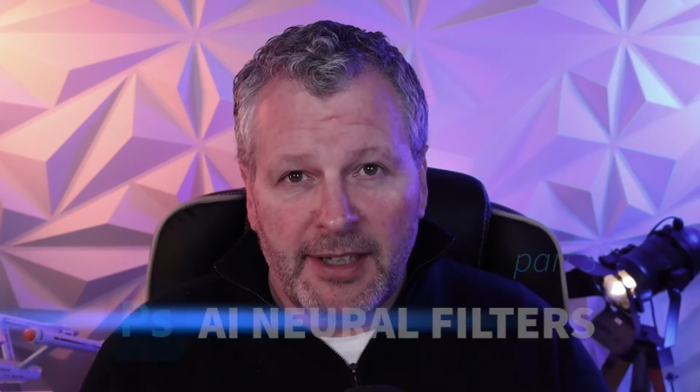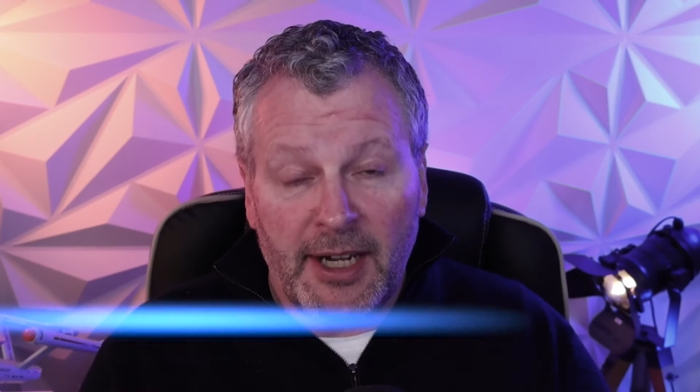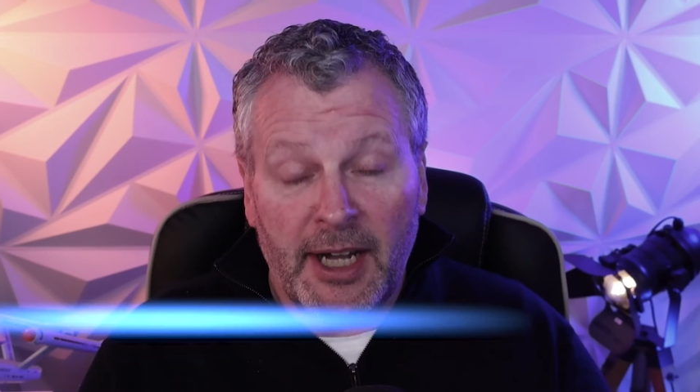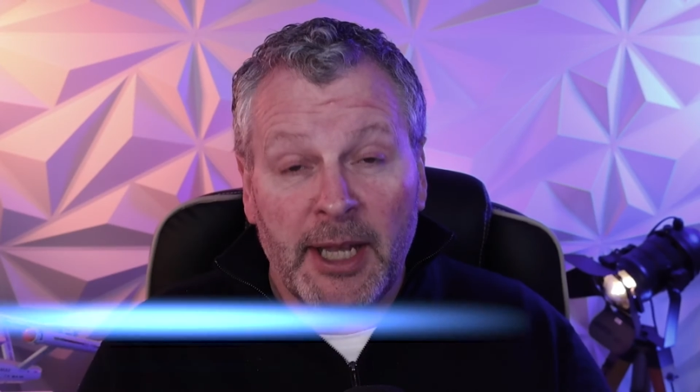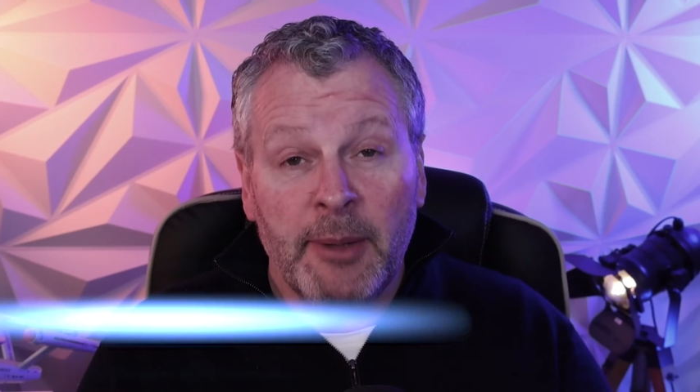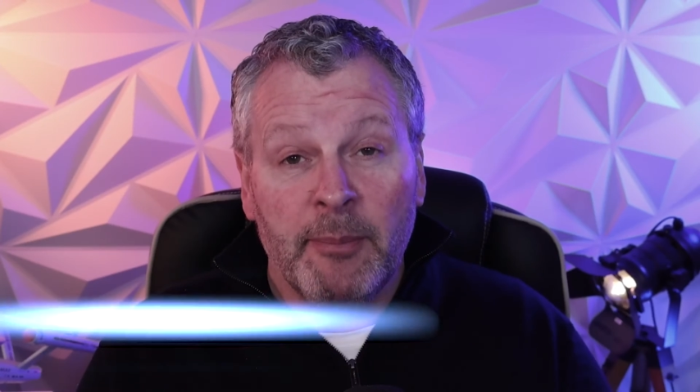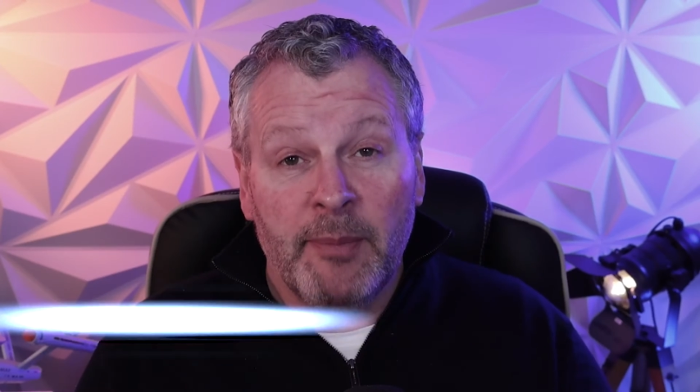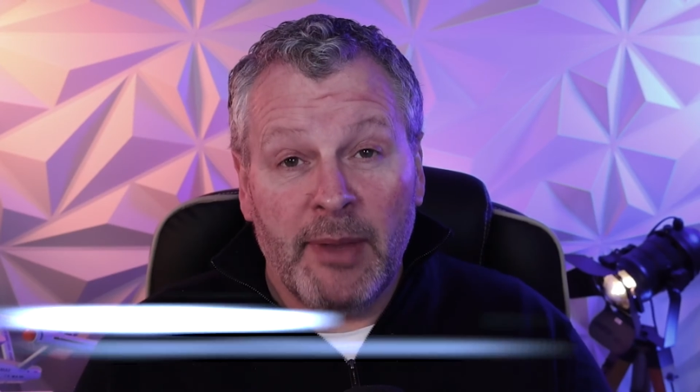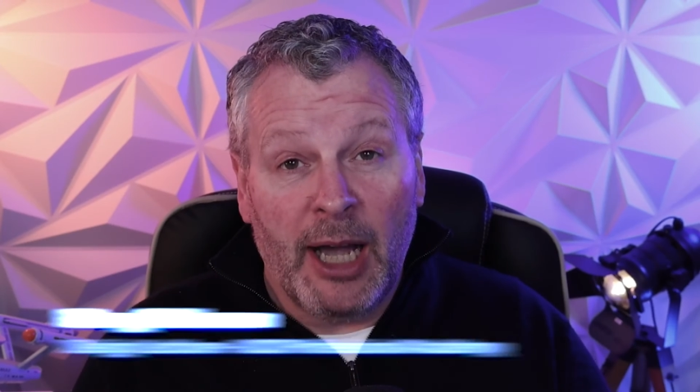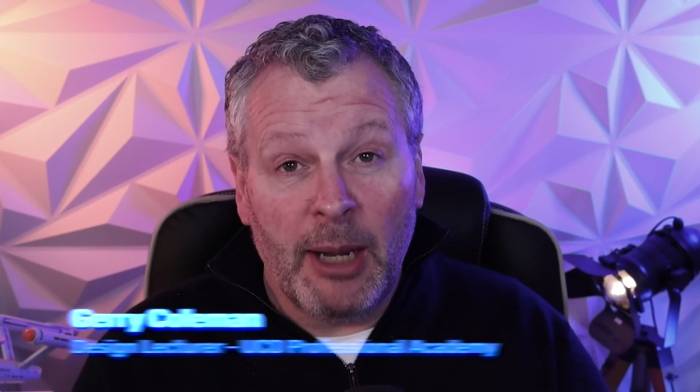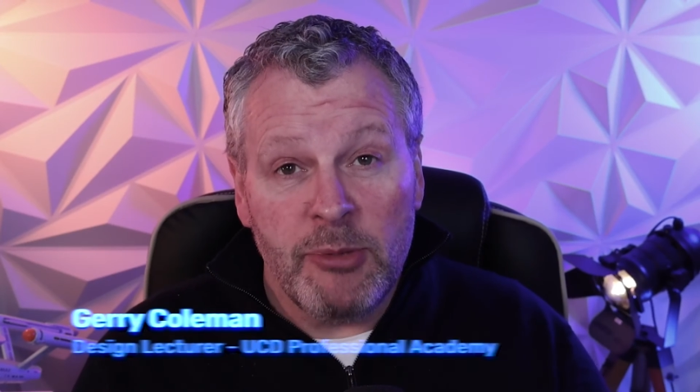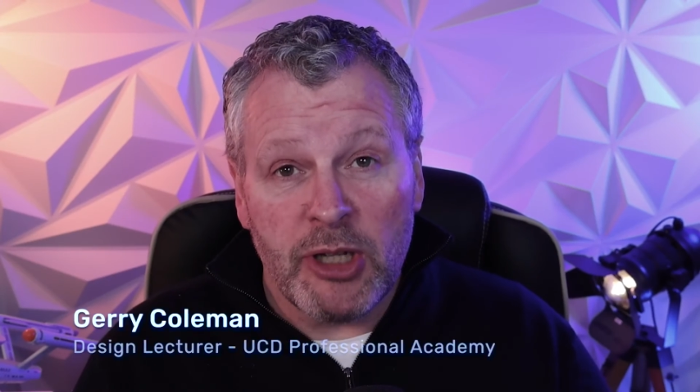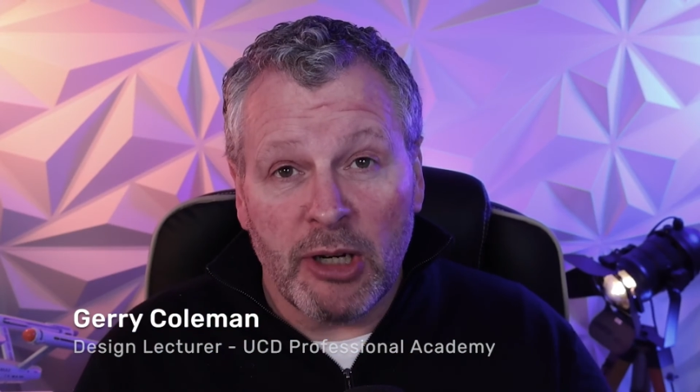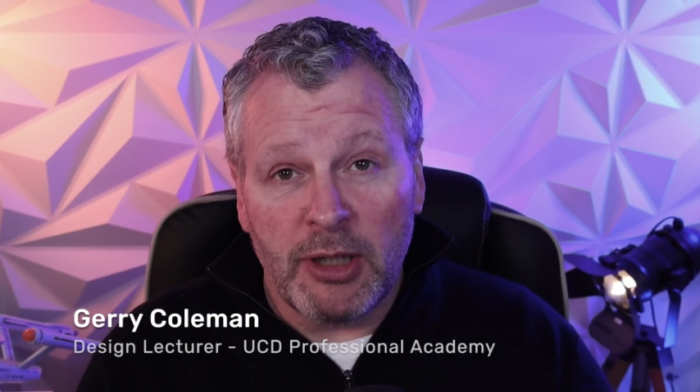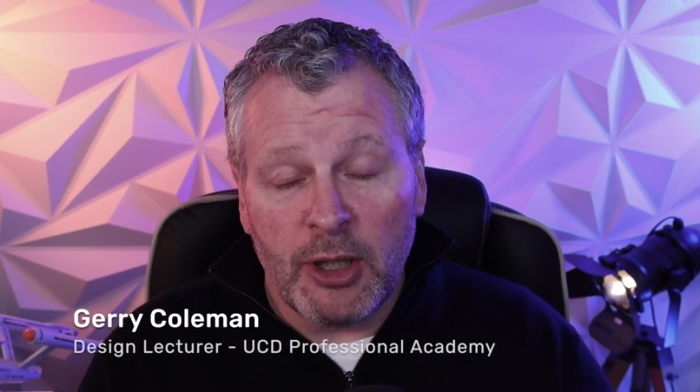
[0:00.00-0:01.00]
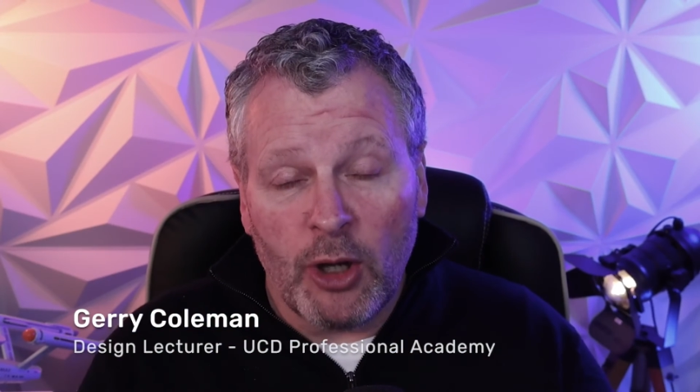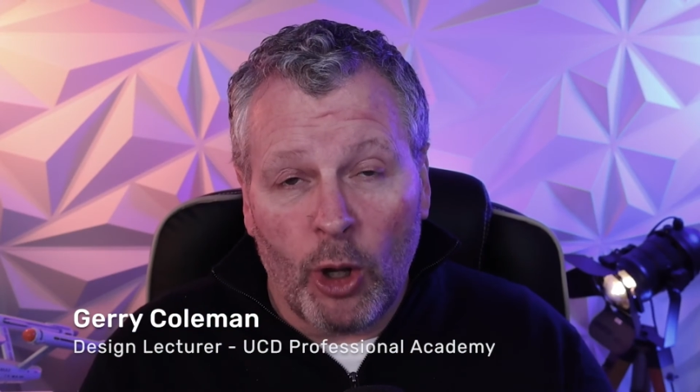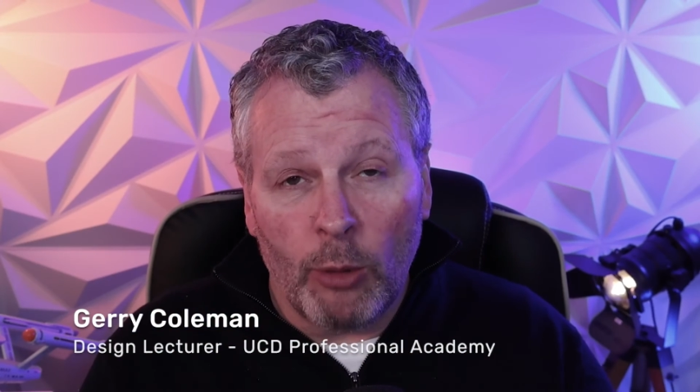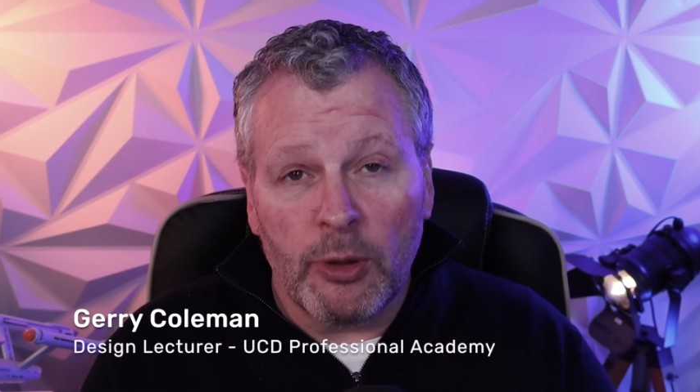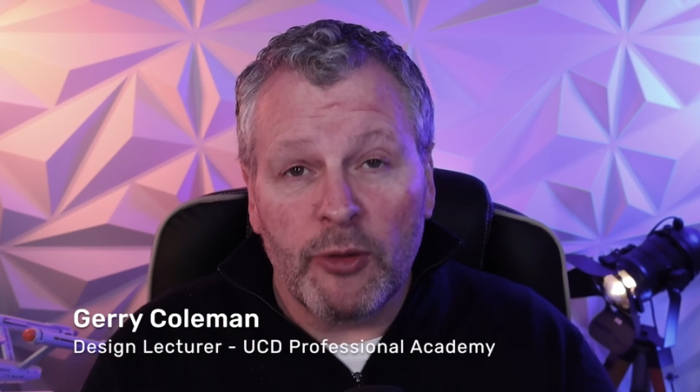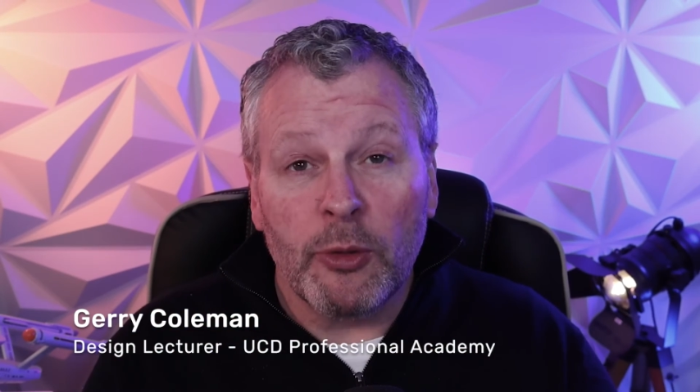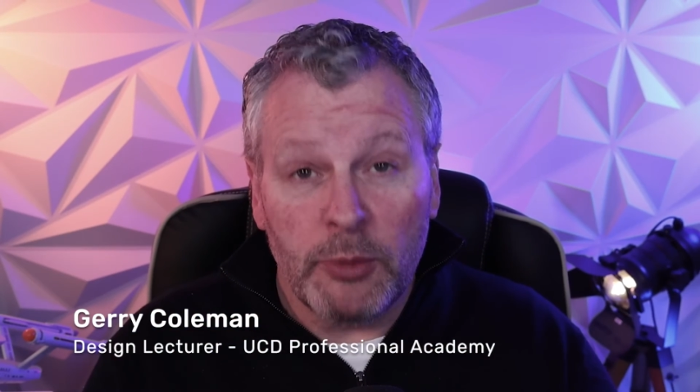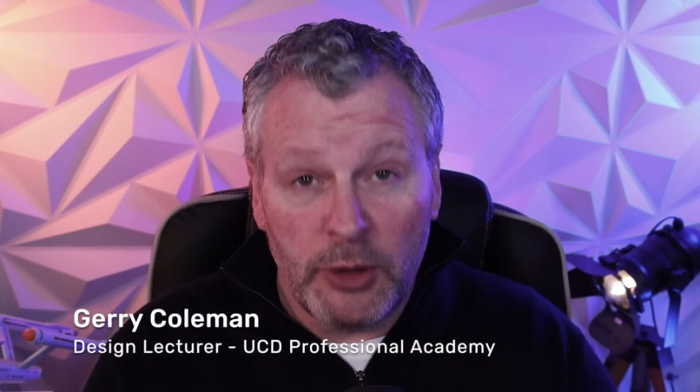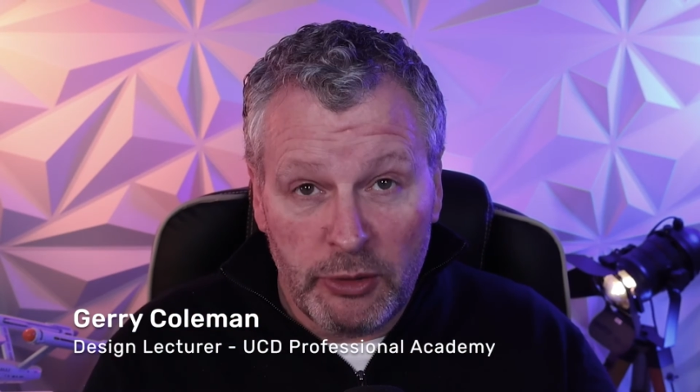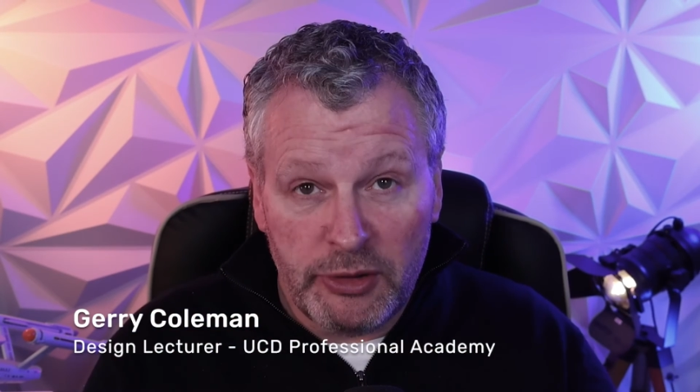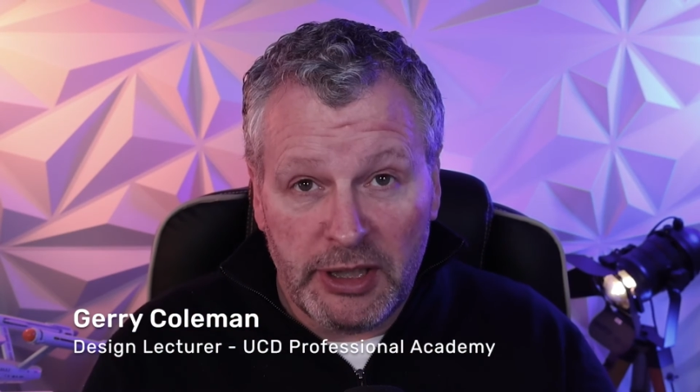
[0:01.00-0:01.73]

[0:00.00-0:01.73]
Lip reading: Hi, I'm Jerry Coleman from